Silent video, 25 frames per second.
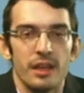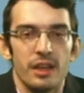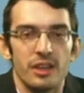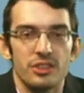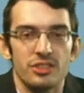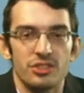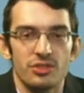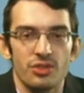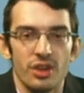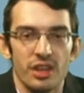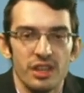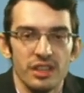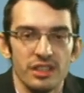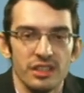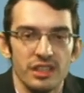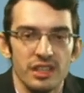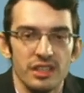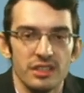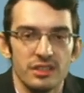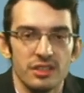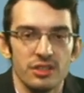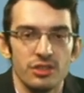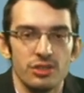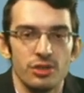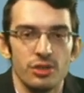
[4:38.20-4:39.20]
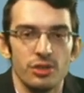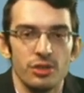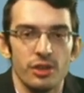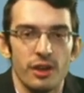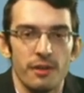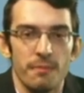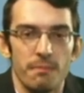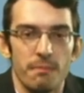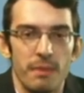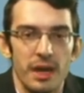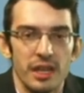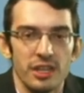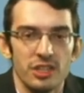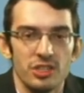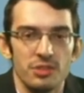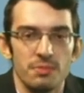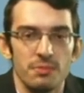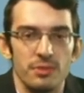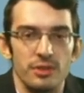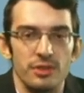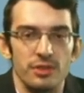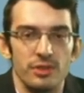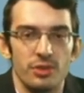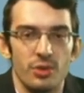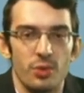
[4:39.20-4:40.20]
Australian Institute of
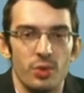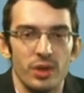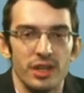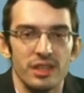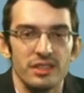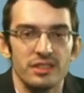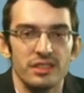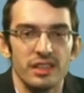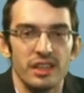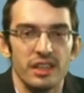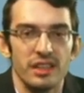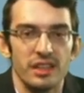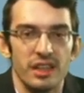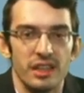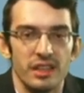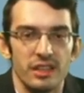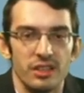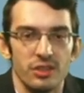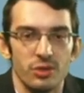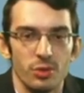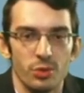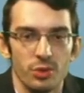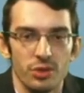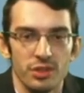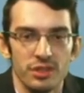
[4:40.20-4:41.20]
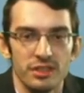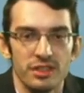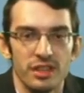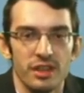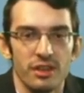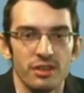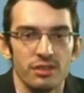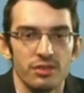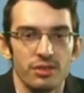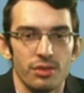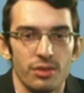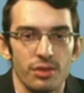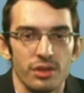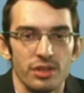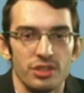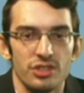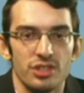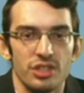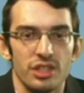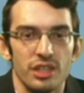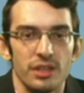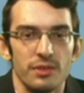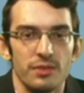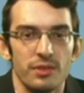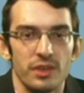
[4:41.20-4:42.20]
Management, Queensland and Northern Territory
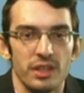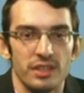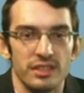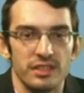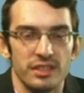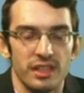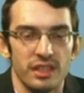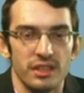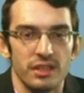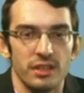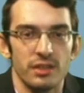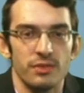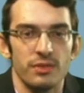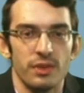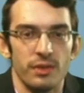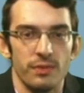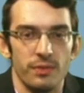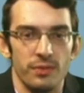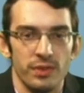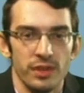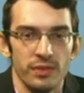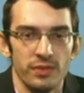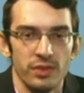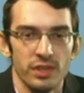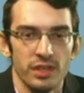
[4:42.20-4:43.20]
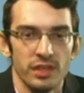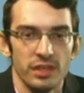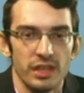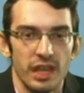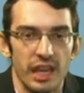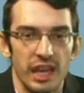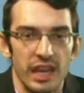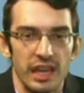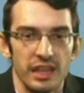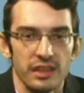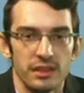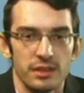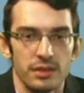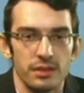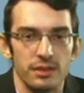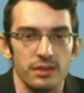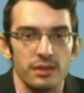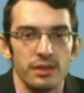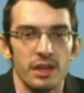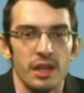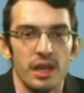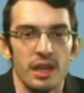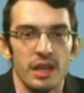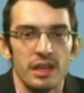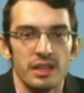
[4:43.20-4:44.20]
Chief Executive Vivian
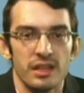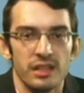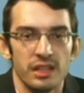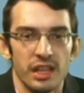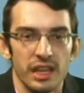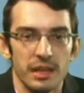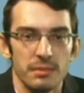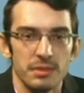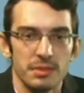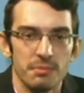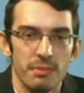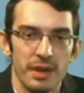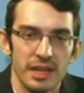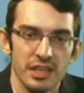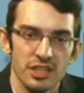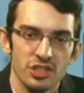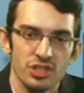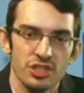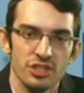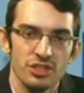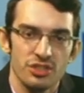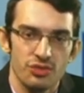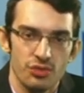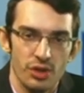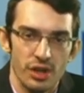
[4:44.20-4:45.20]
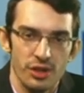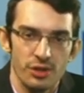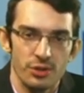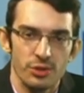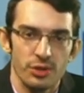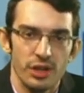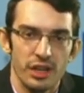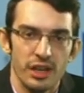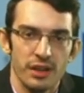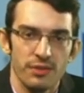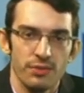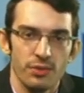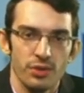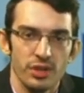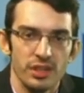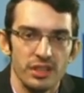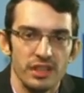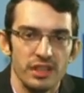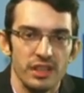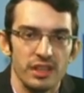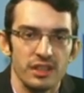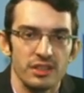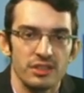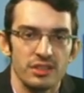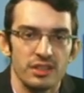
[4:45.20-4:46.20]
Anton claims managers struggle every
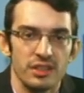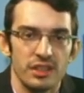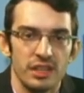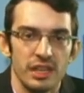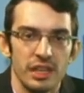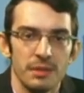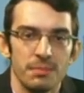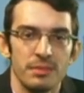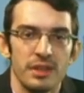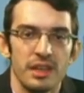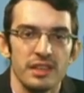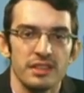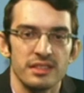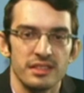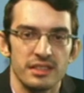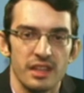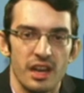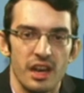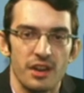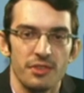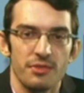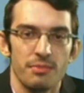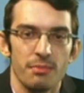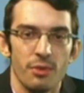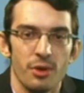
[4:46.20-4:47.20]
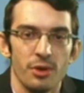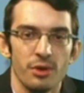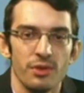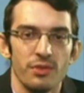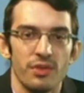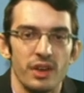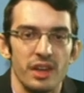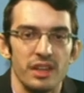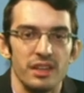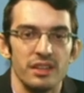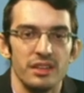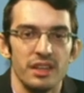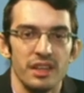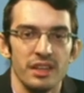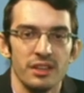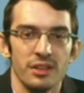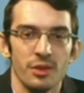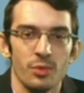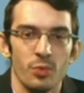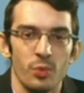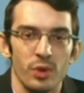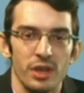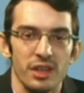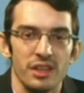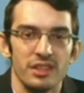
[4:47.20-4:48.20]
year to keep their staff motivated in
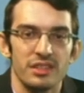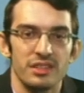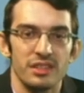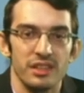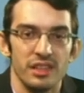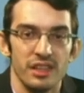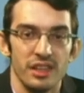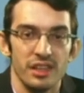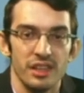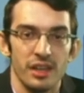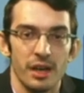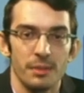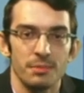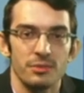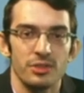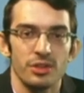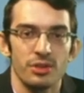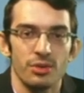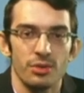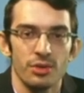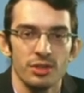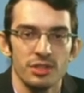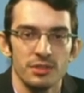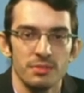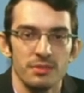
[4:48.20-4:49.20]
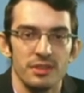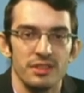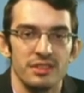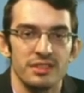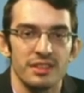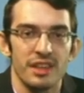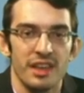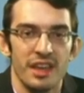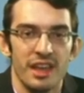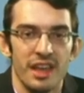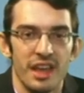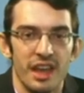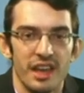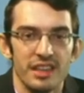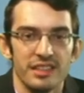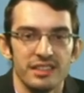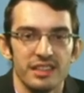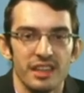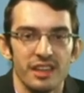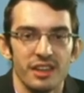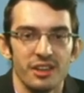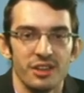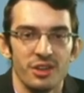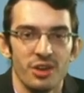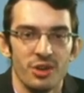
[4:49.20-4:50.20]
the weeks leading up to Christmas, as
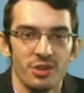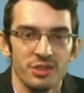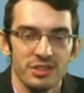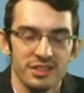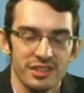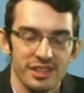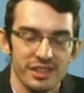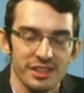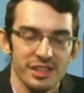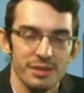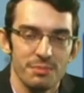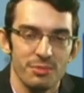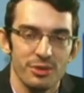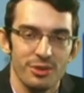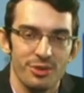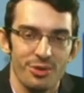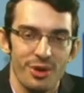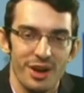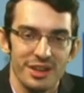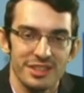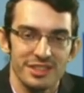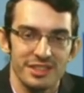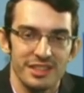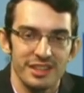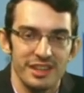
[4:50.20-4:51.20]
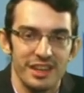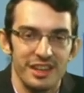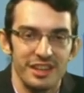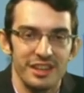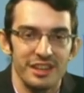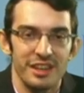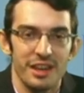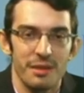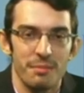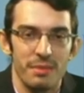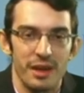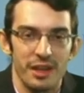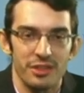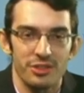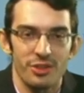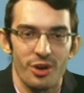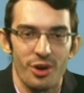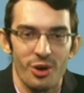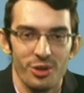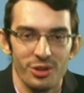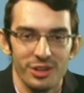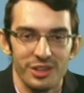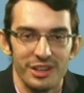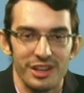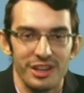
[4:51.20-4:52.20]
they are constantly procrastinating about the
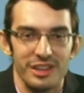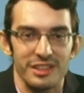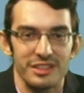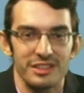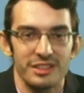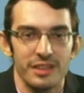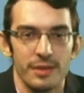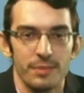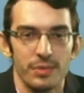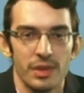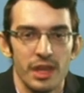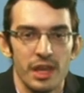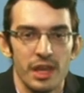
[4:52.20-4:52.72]
holidays.